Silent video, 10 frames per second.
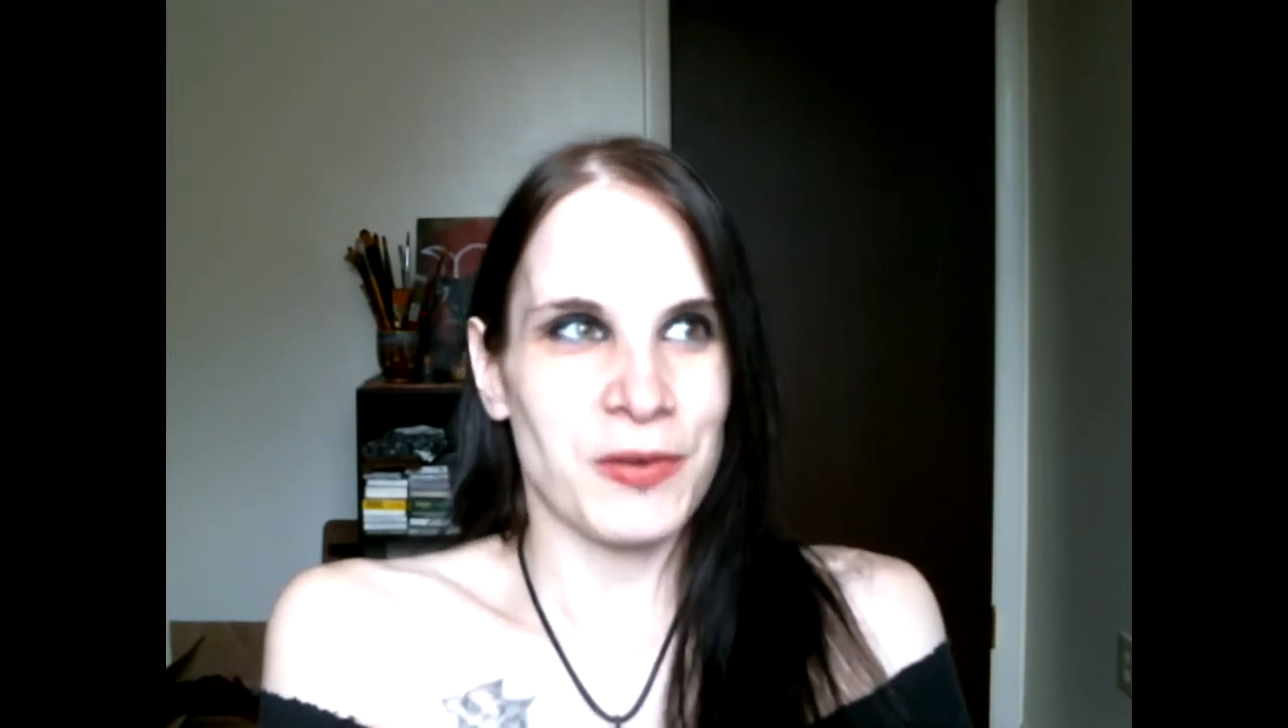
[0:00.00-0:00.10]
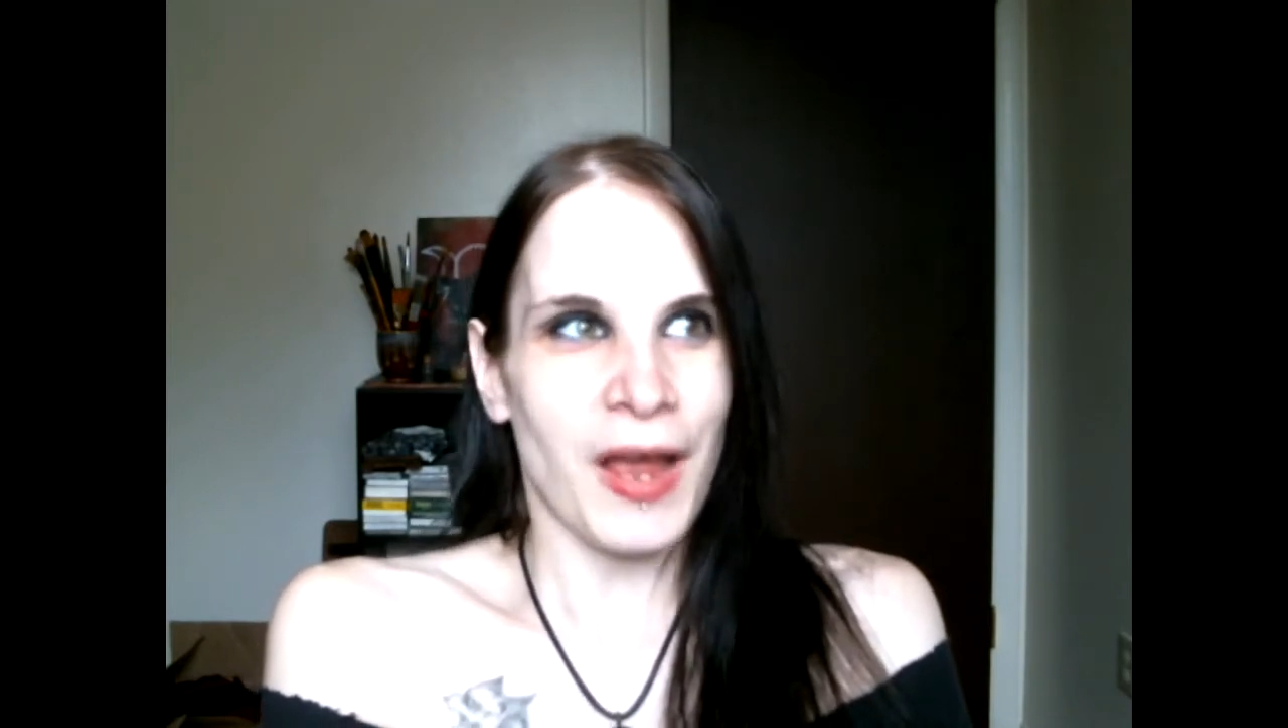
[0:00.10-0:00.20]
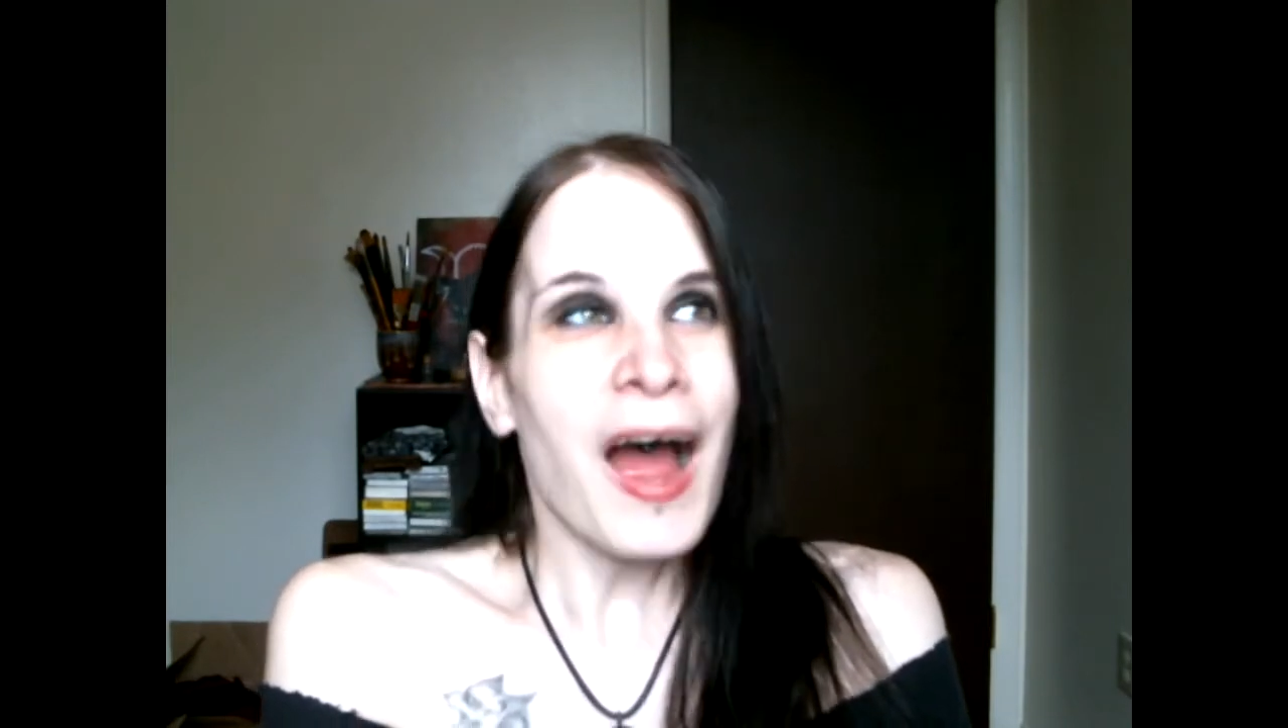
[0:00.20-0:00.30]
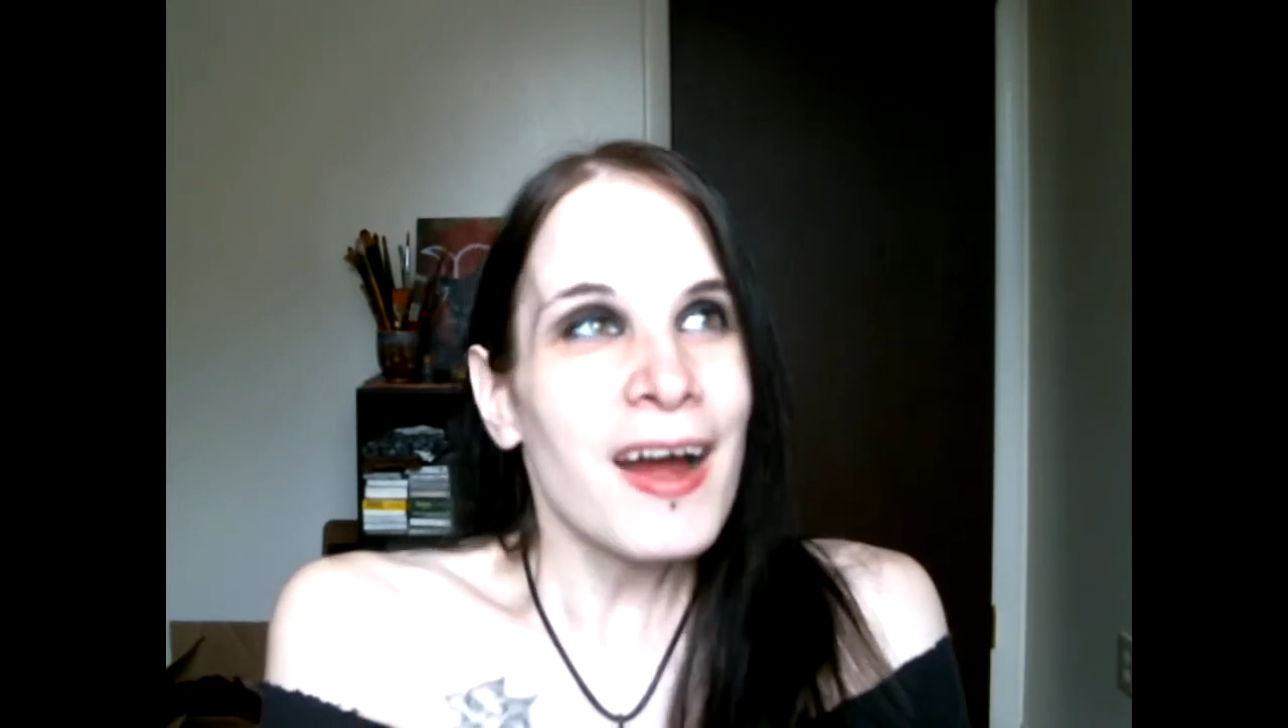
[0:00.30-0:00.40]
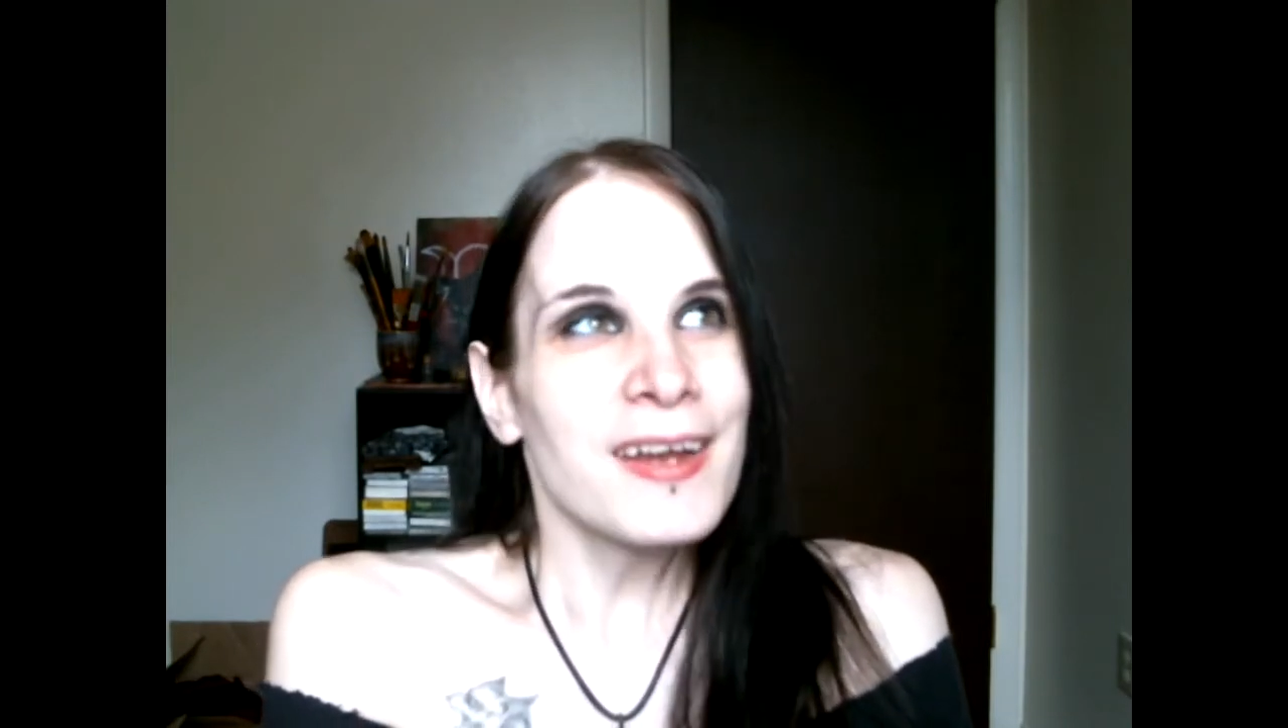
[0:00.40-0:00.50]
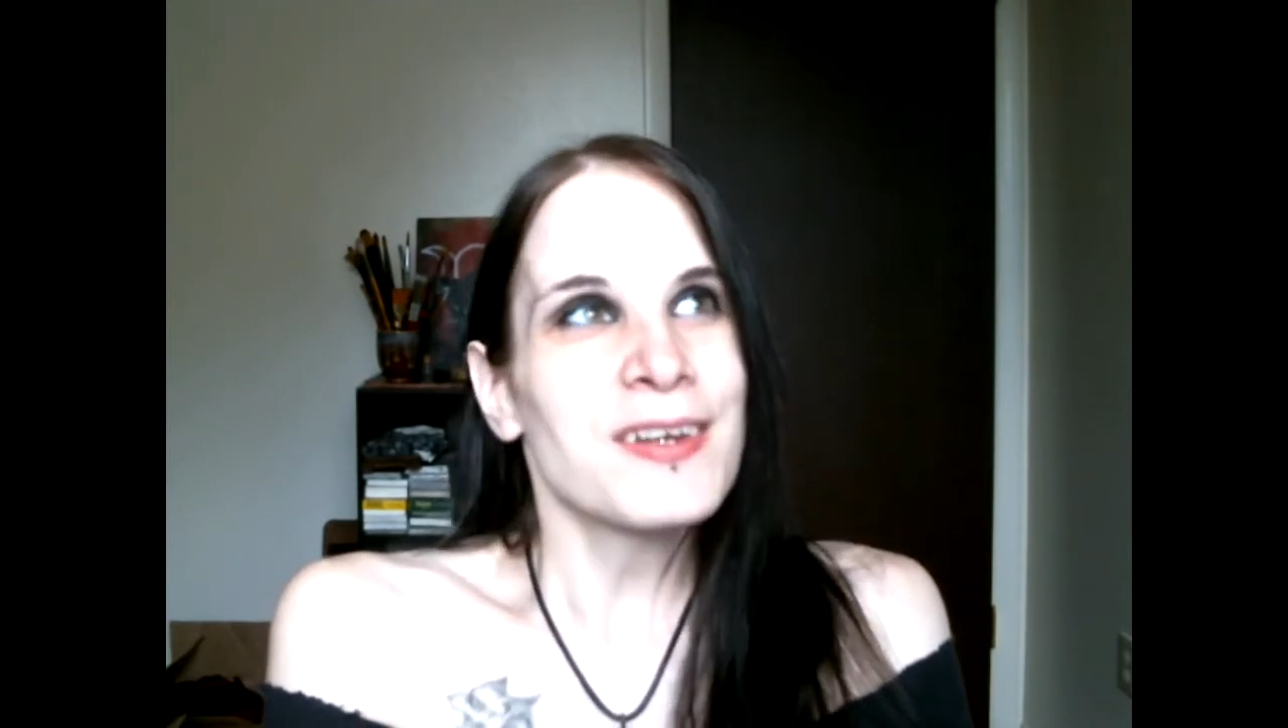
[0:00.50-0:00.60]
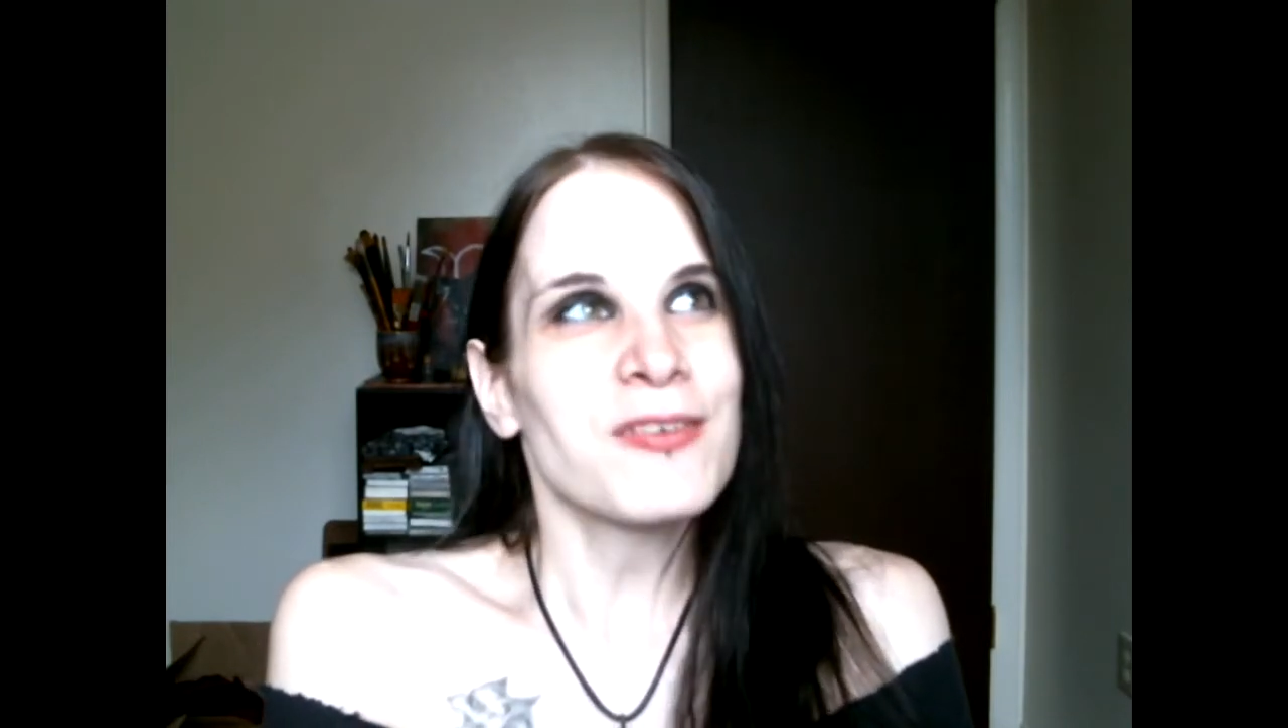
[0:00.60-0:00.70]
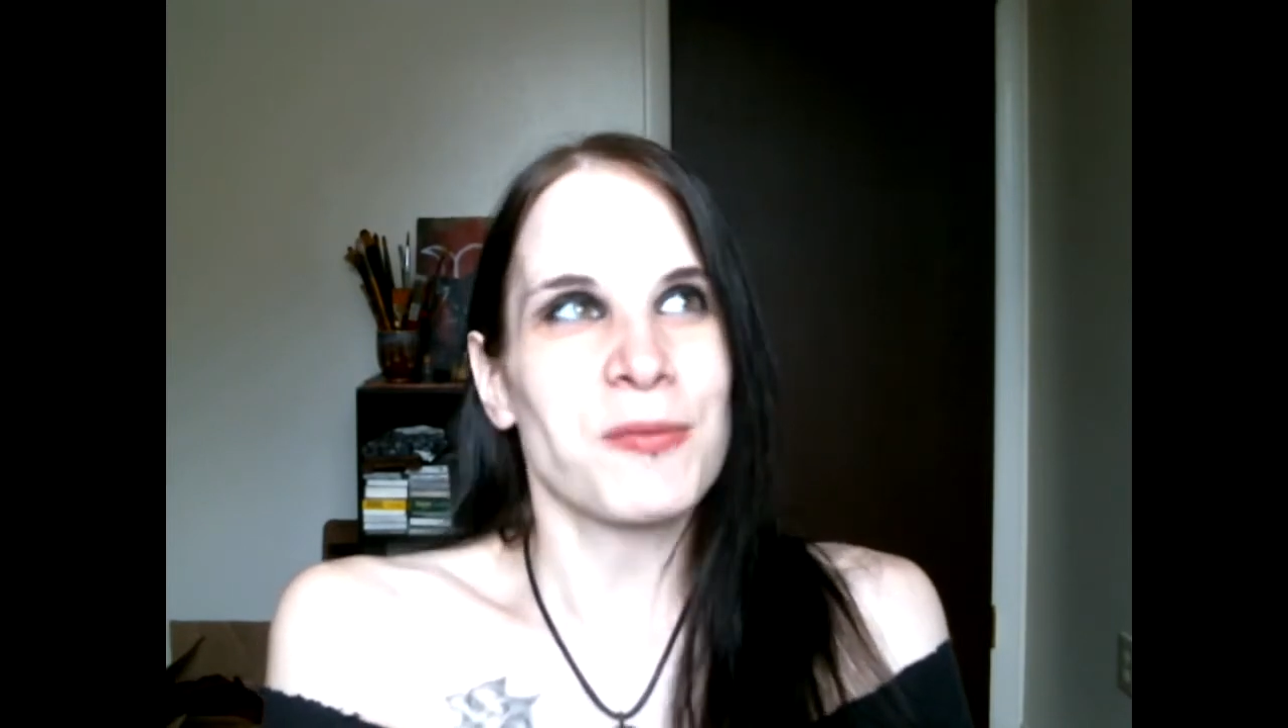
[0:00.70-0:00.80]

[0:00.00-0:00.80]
kind of a